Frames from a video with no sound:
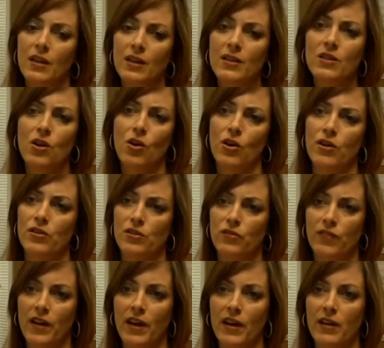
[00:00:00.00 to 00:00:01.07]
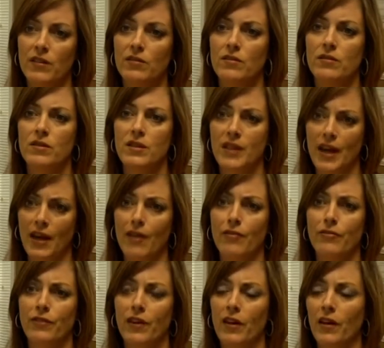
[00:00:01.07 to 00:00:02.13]
is hard to find staff.
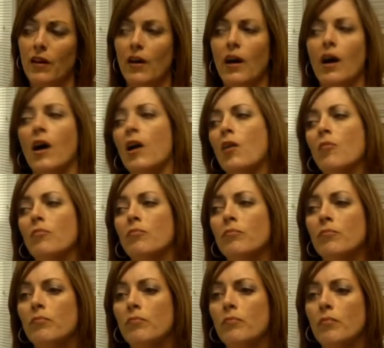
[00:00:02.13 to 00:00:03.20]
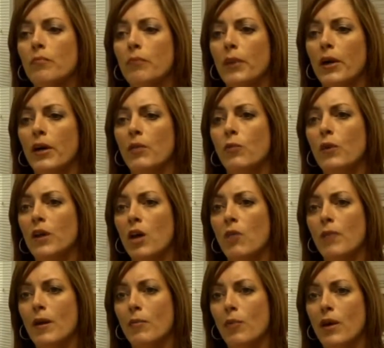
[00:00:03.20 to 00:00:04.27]
Um, but we know
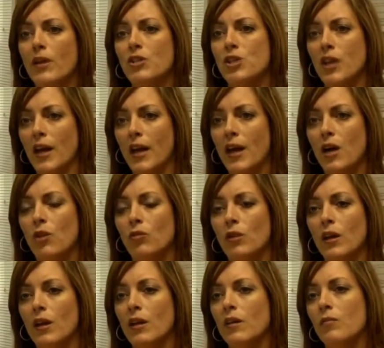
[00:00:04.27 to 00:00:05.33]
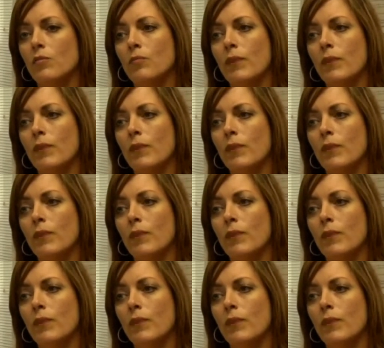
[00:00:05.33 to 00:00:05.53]
by branching out and